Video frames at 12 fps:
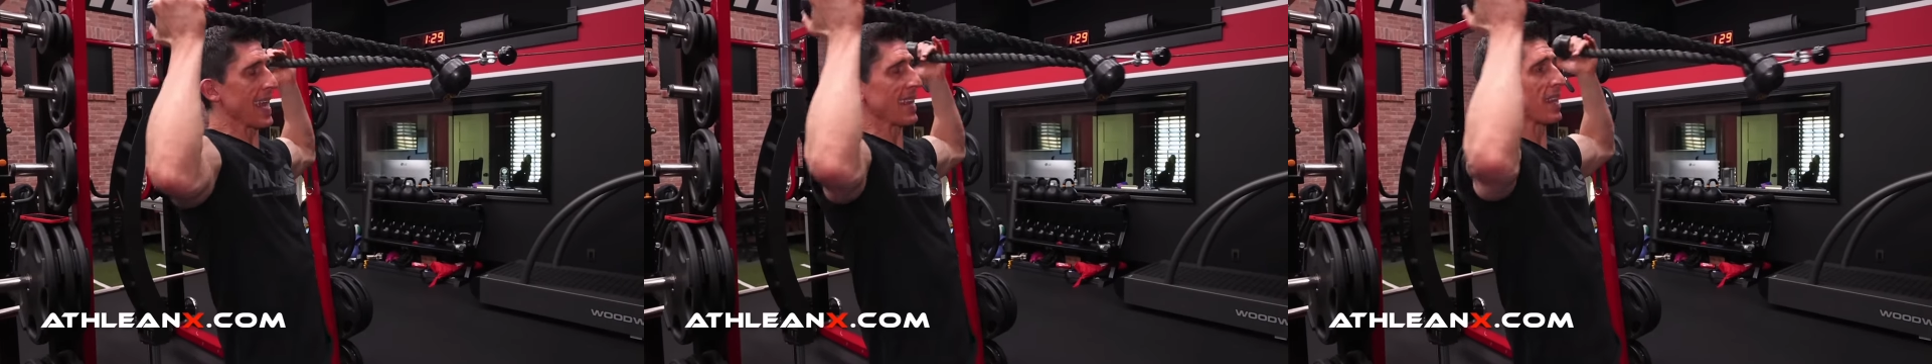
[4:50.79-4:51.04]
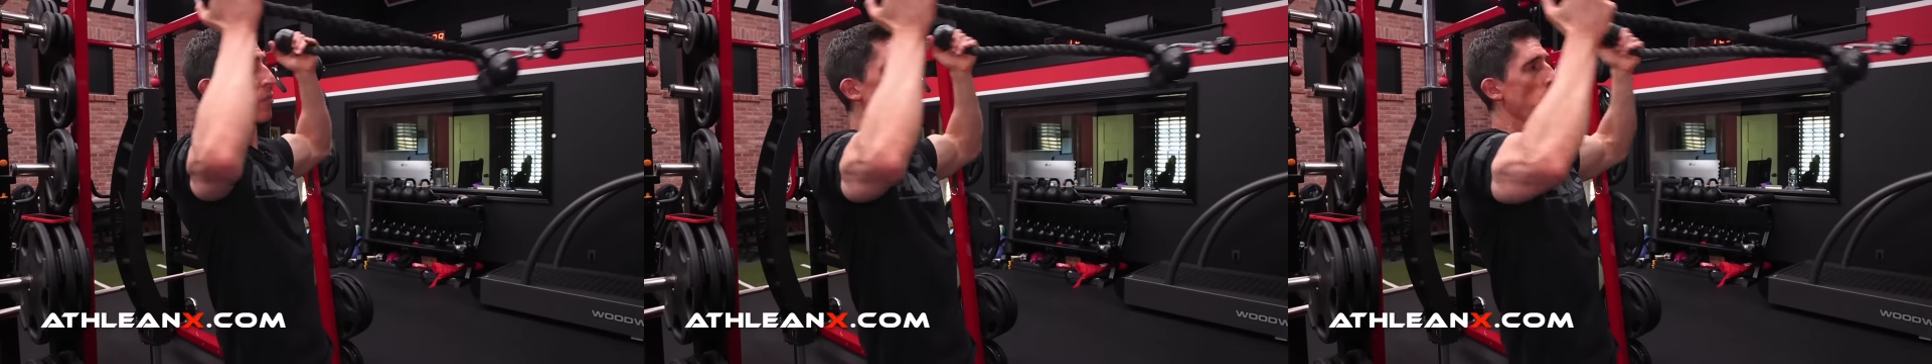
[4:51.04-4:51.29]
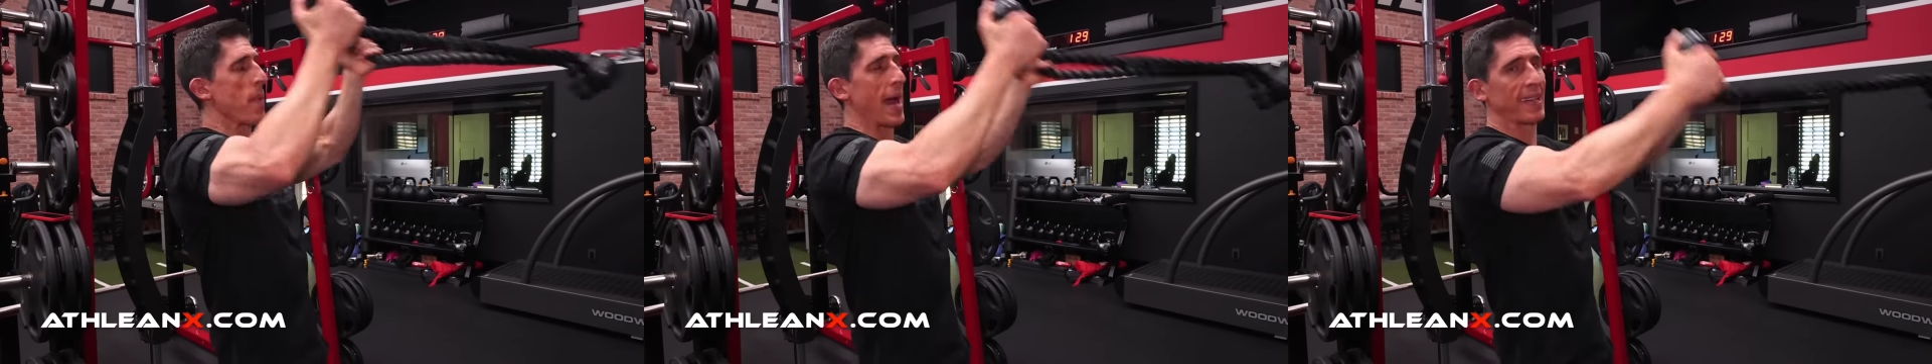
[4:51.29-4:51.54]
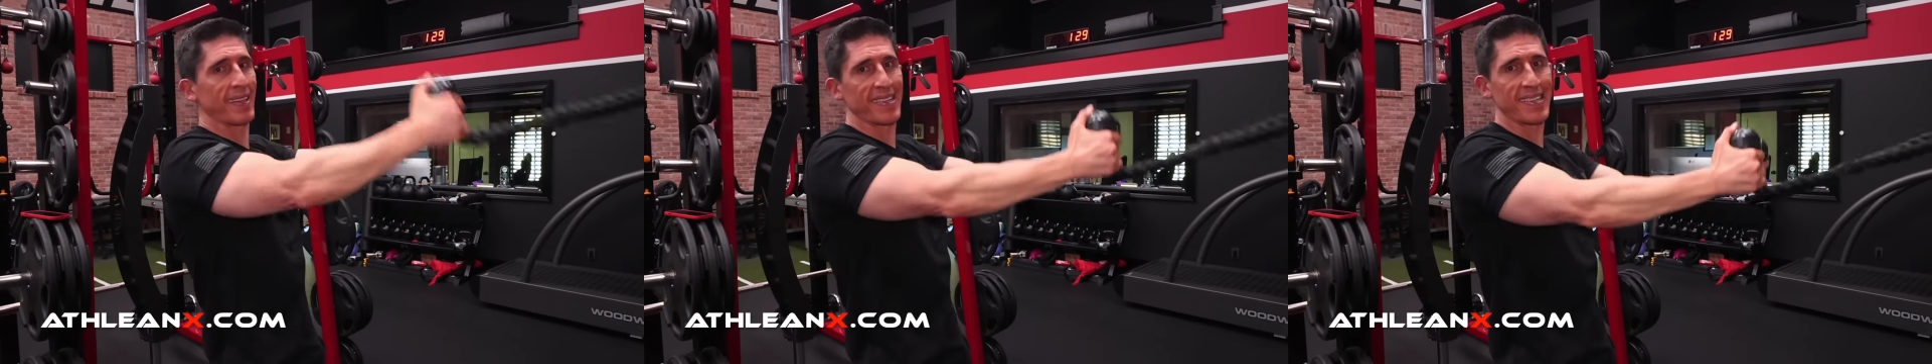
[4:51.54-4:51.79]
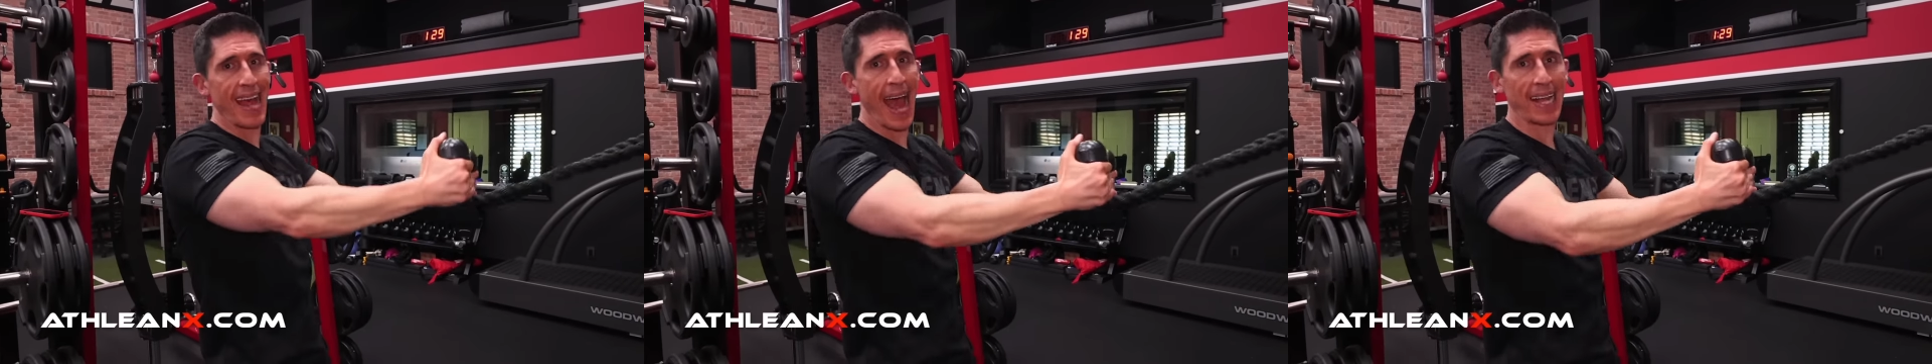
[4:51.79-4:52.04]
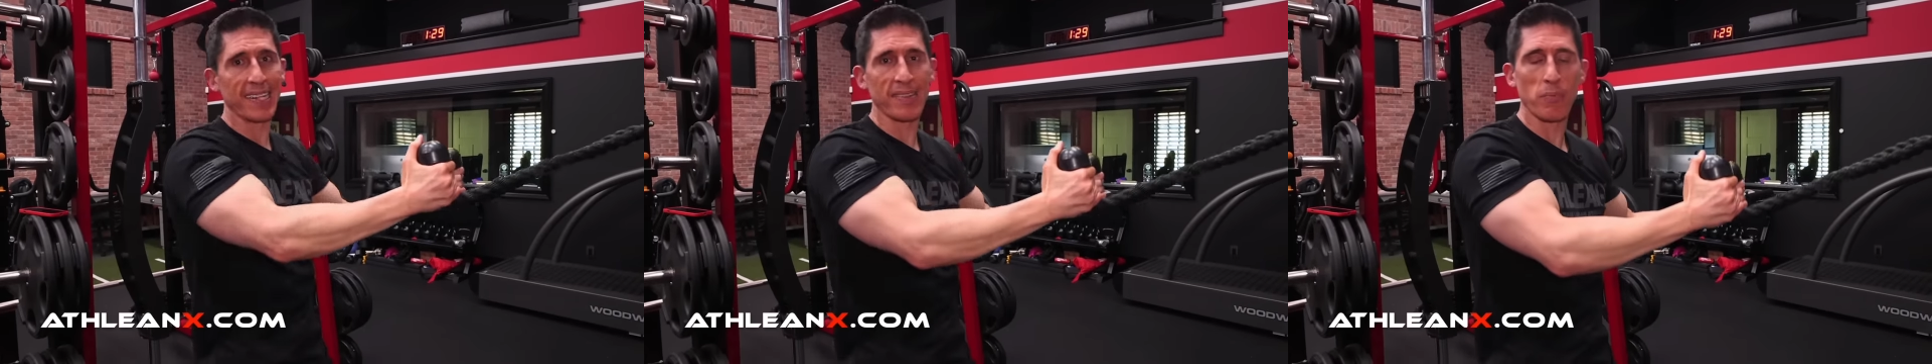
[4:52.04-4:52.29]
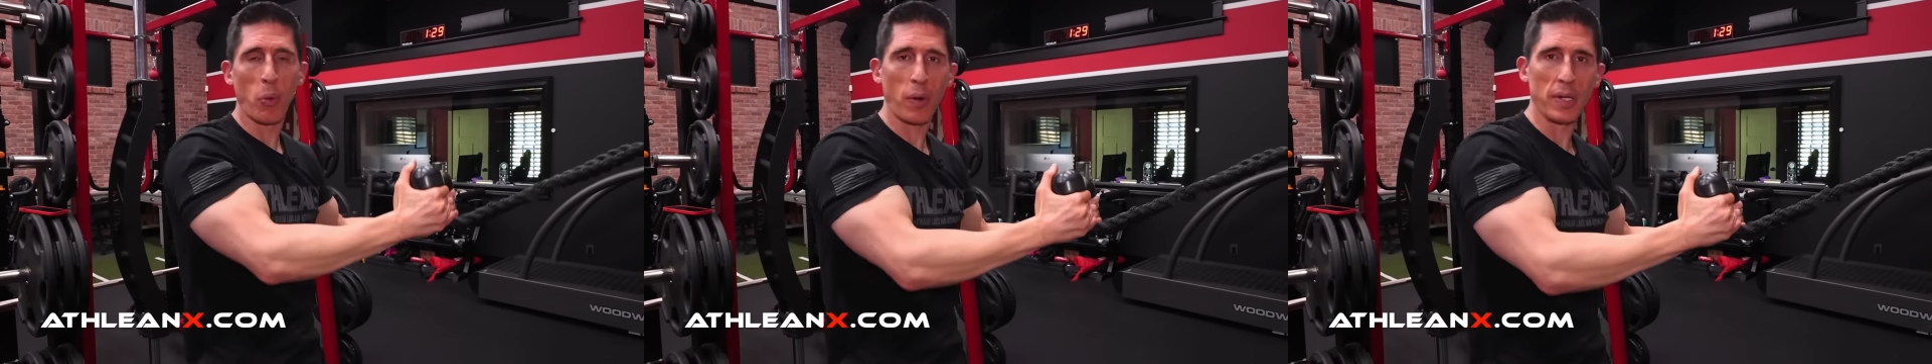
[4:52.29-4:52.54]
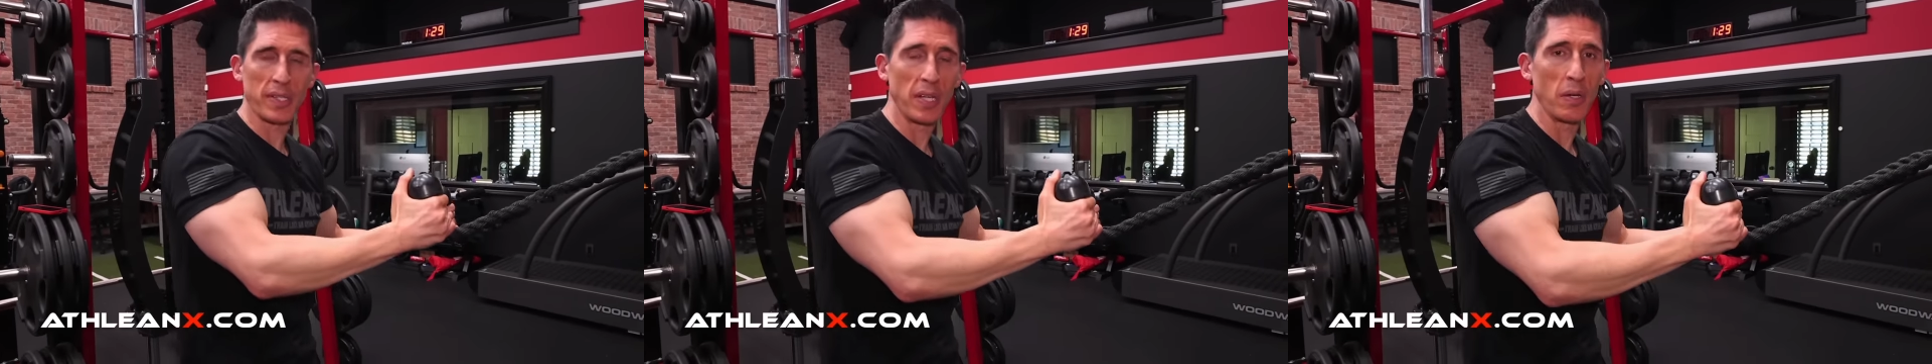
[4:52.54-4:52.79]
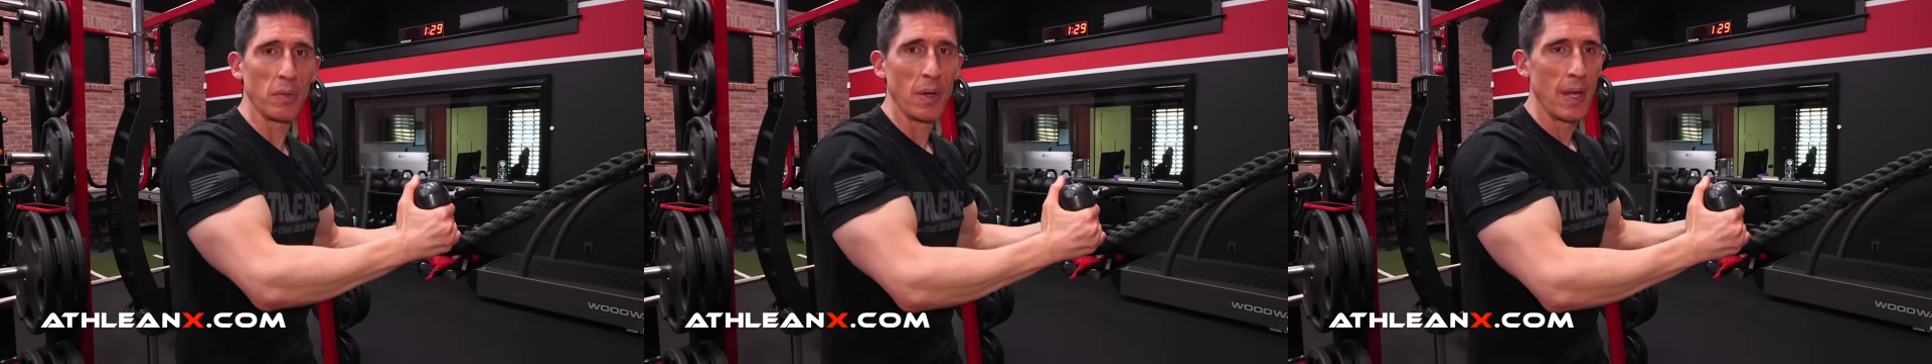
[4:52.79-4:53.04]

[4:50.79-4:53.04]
getting the rope back to the stack is important too